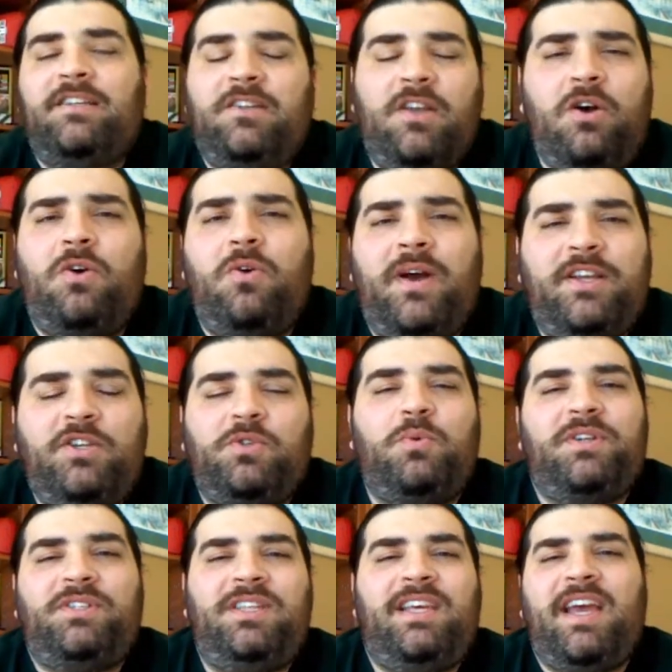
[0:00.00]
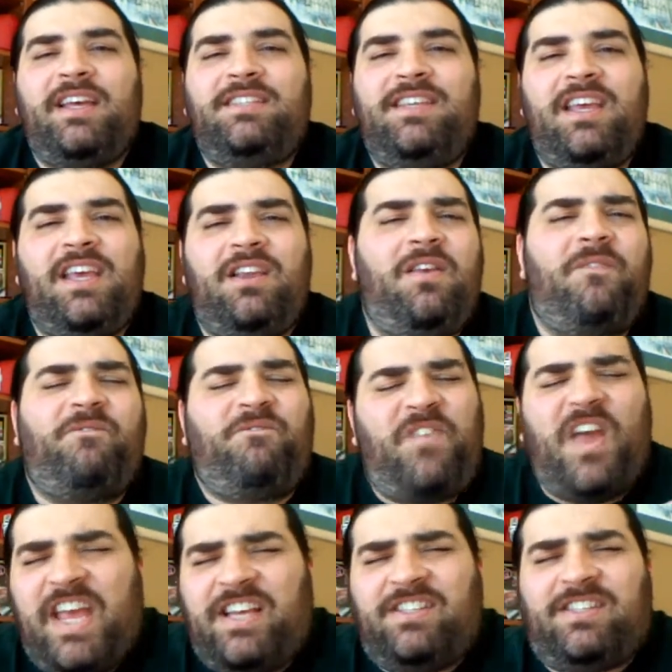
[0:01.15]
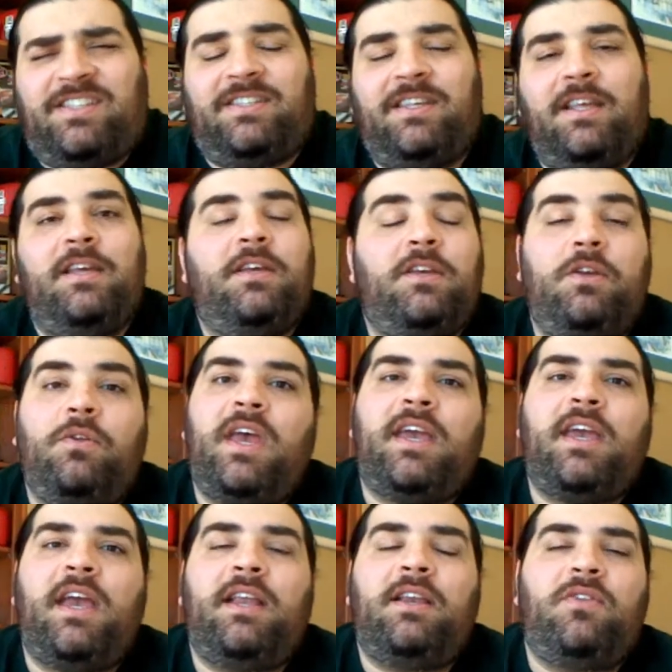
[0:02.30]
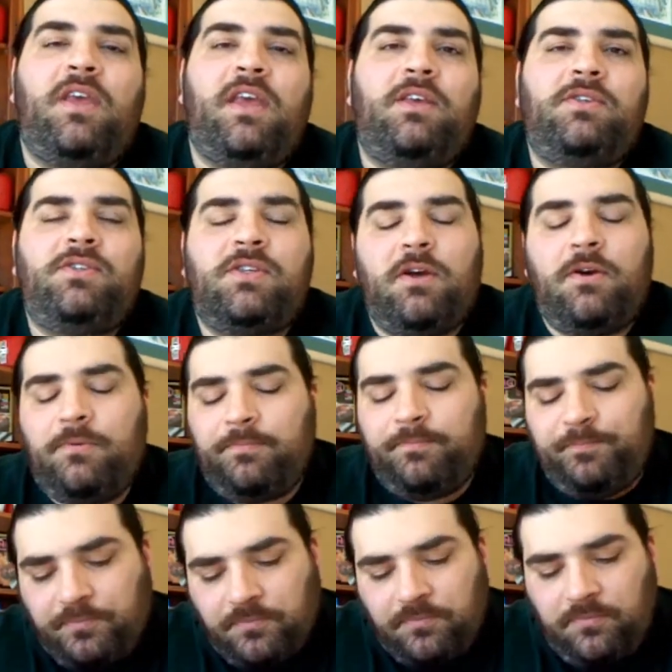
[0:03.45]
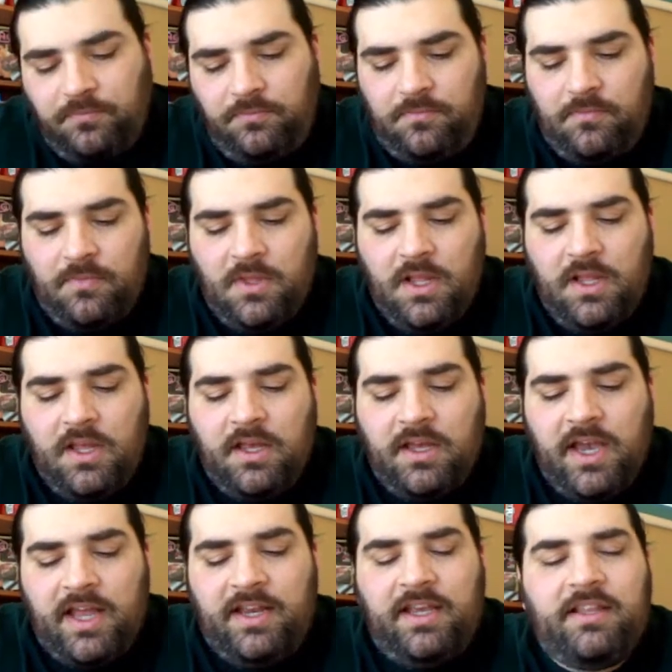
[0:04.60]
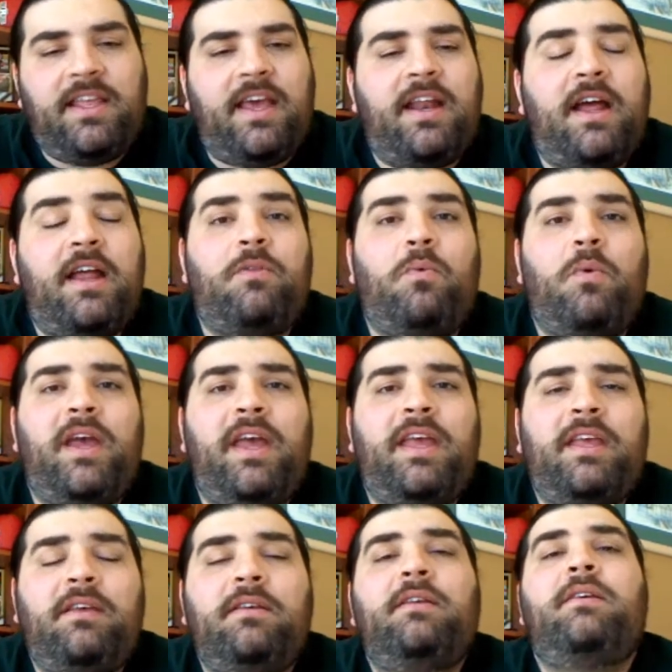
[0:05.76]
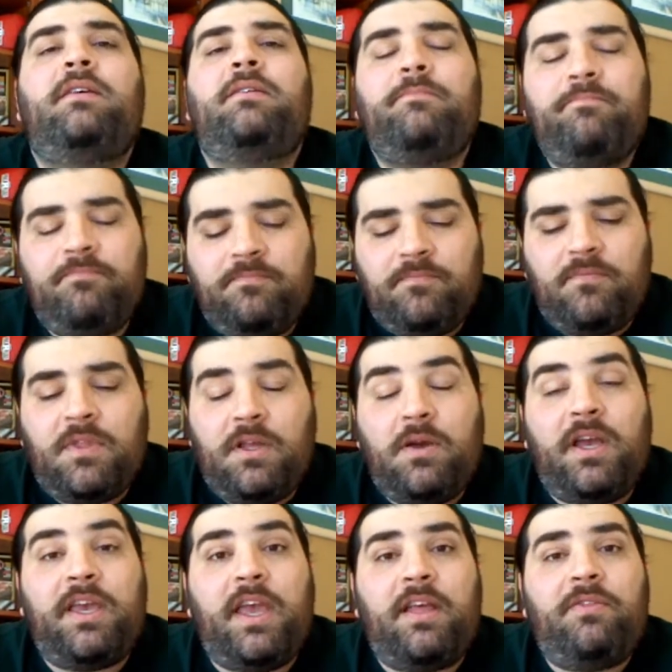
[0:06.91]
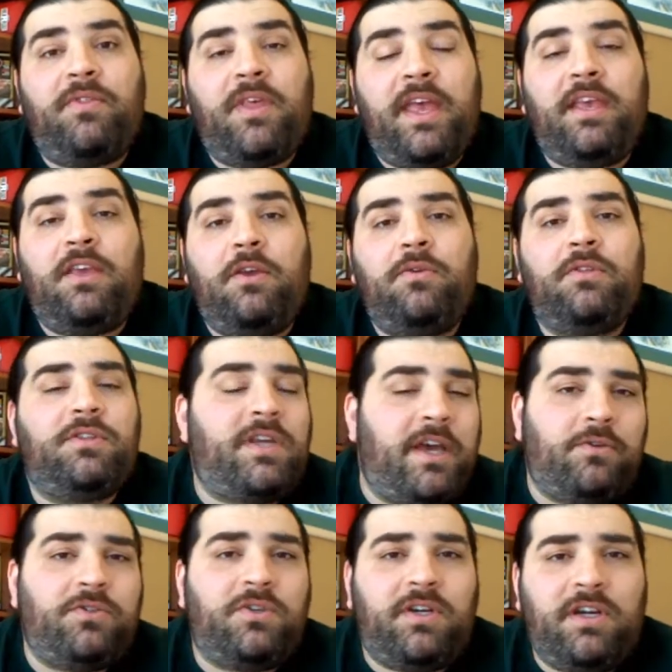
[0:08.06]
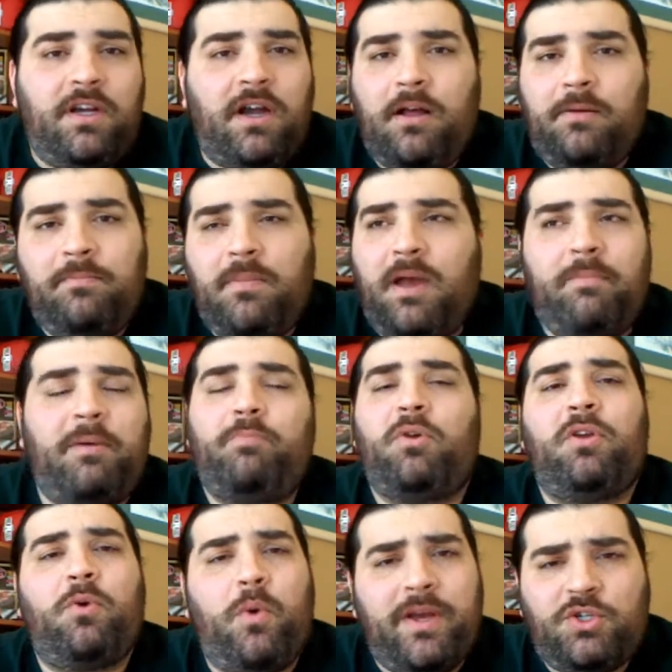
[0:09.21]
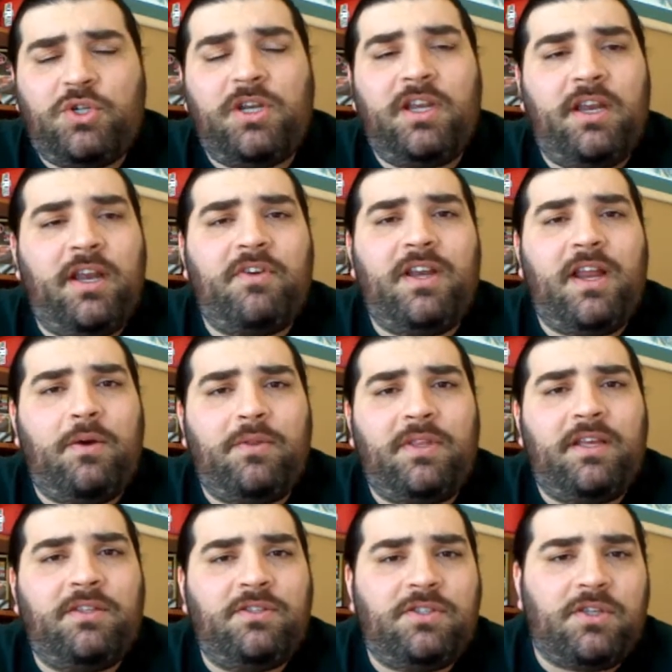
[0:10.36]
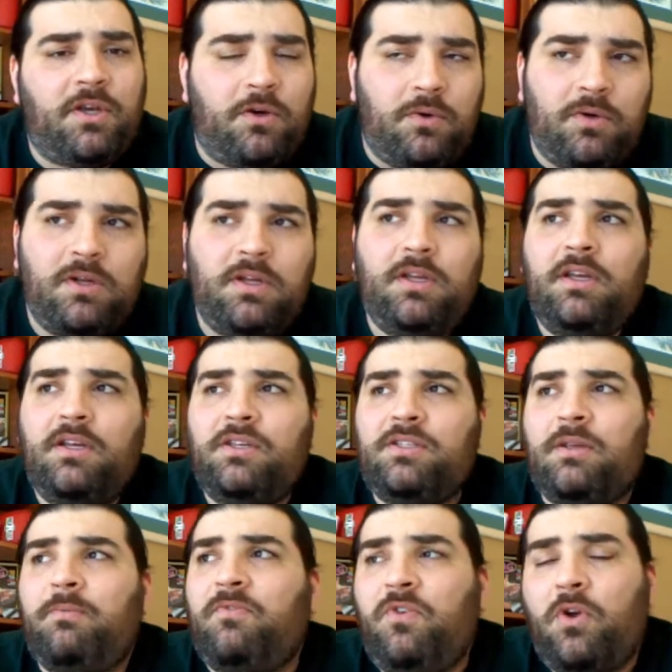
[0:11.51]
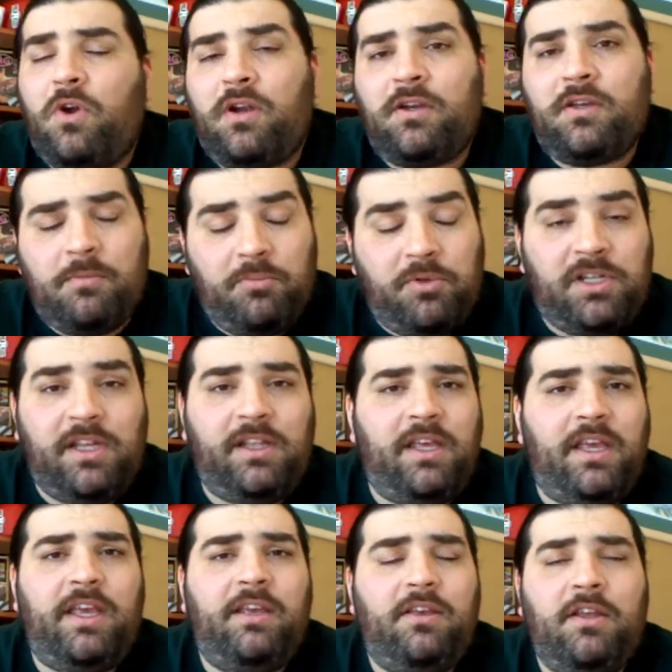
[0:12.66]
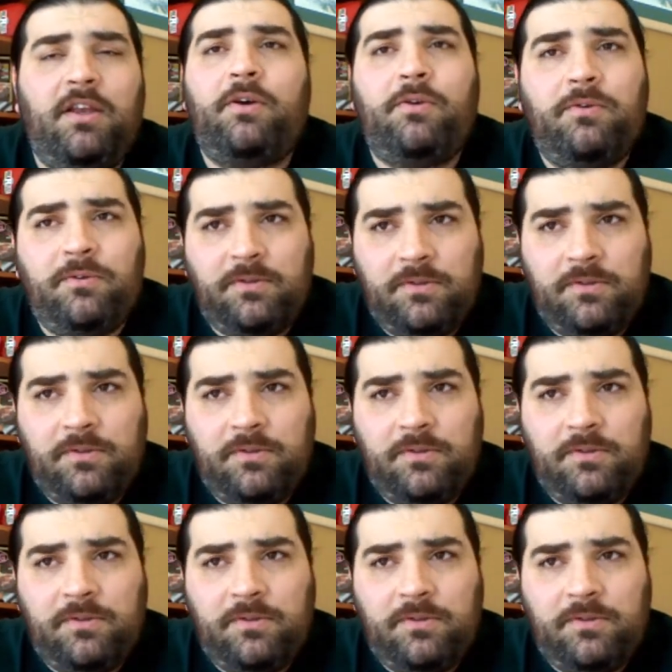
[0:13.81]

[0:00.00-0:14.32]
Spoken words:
No, I just want to see guys get hit in the face. You know, that kind of thing. So, kind of get that out of the way. Again, thank you. The titles are here. I might put a question in every now and then, so some of you aren't completely, you know,